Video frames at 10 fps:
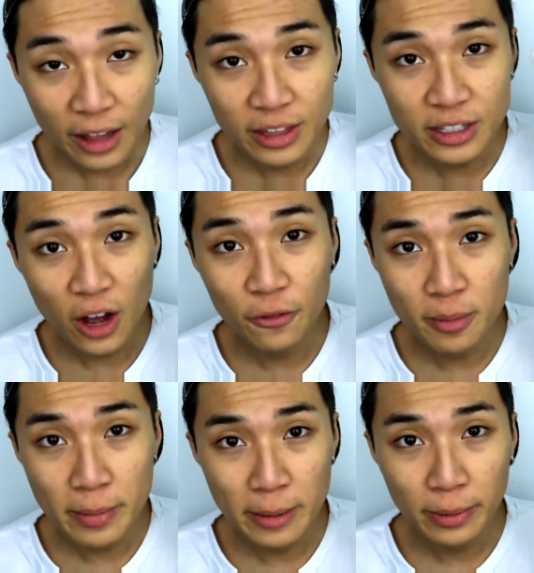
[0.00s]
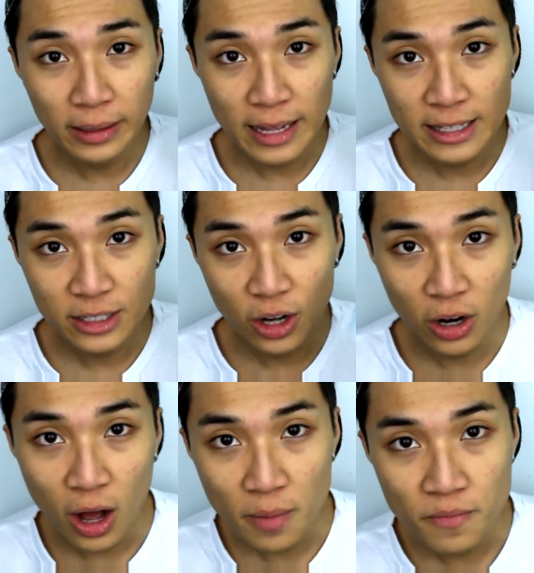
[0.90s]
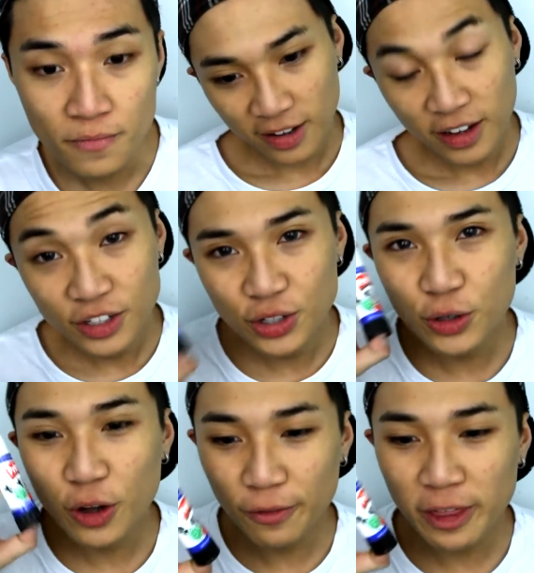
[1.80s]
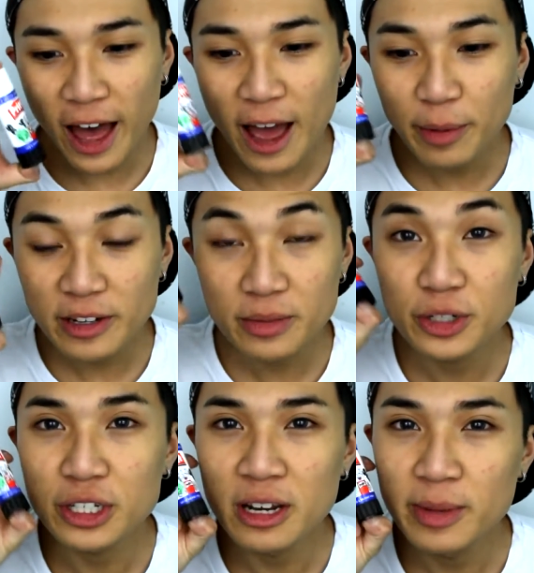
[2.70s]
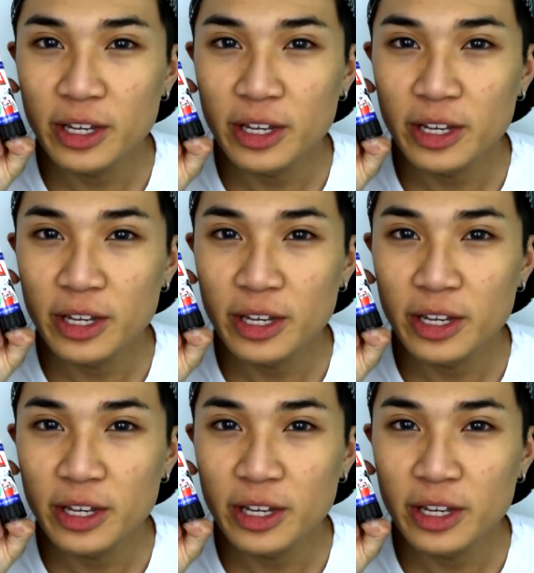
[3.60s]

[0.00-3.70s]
These are from maplelens.com. To cover the eyebrows, I'm just going to be